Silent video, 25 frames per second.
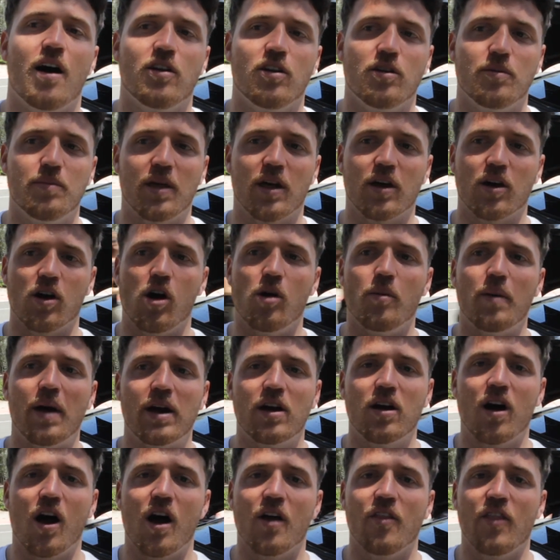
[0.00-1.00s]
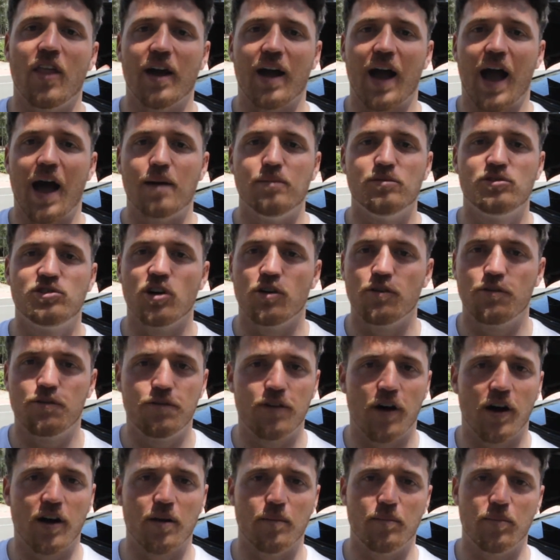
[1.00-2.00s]
You're gonna be like, oh my god, like, I'm so
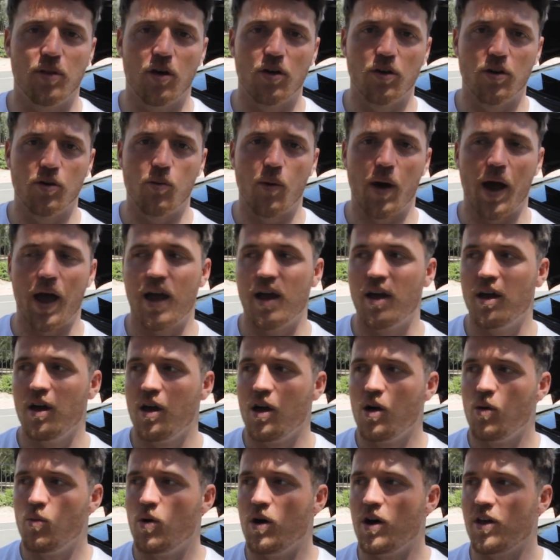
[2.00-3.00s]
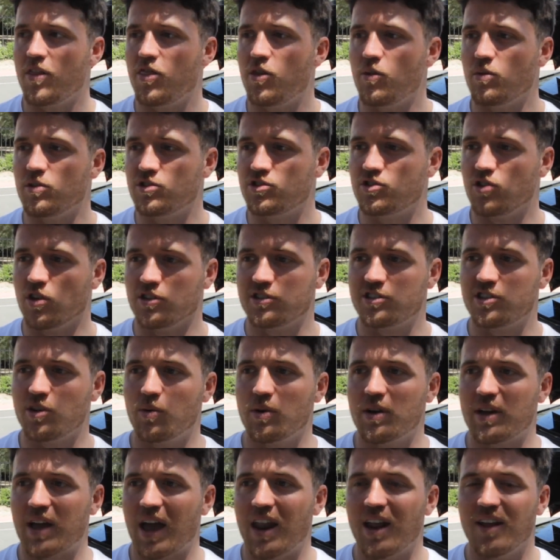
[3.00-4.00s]
fucking blown away with the results that
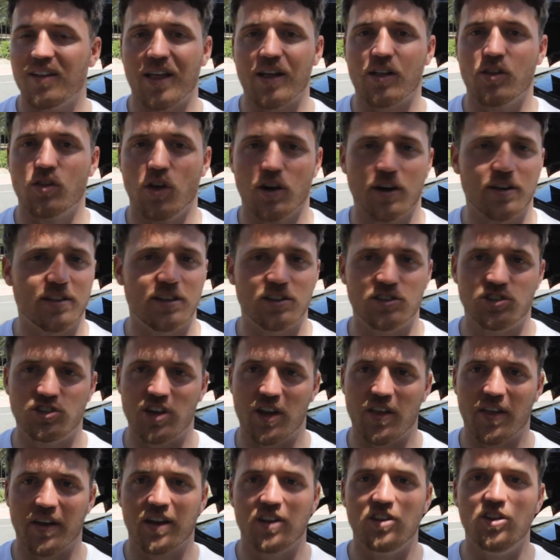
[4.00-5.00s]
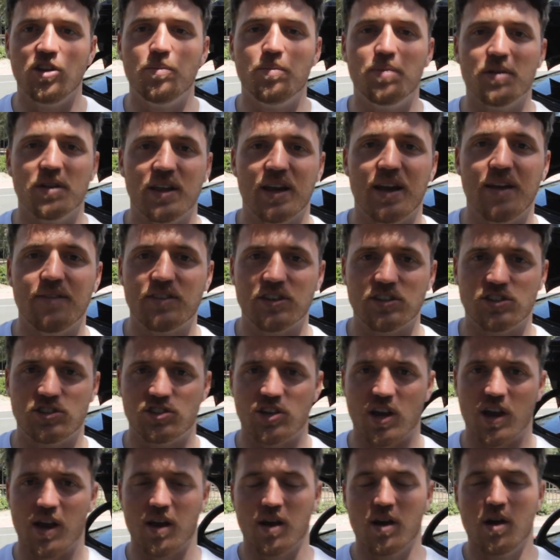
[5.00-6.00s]
we're getting. Like, look at this shit. Like, can you believe this
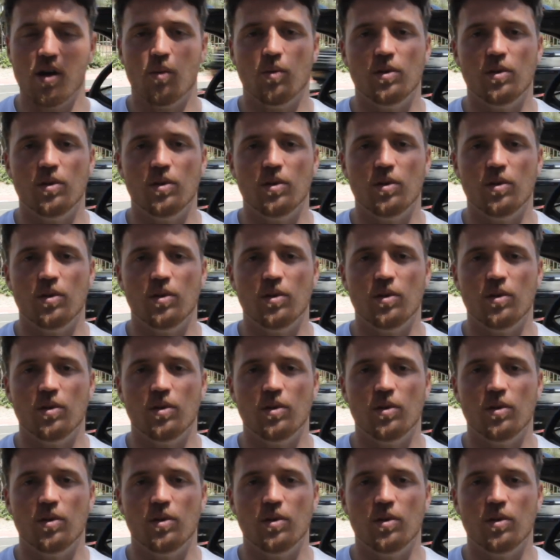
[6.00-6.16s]
shit?